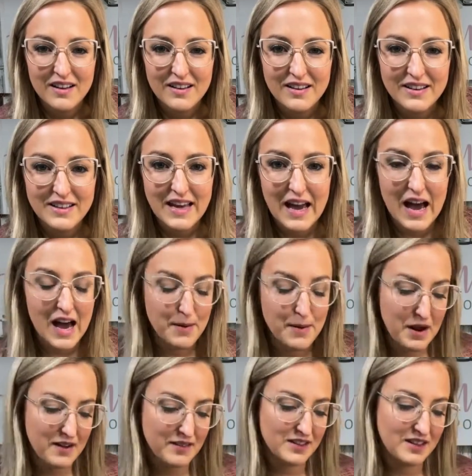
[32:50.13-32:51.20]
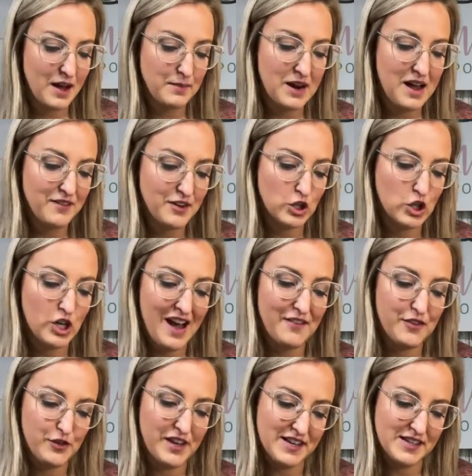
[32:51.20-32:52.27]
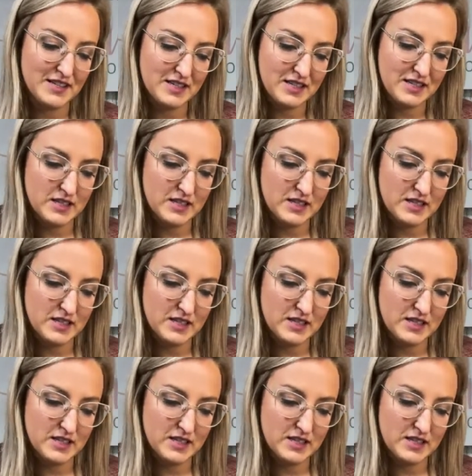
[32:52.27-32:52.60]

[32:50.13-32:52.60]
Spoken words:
Yeah, I'm gonna have to look after this.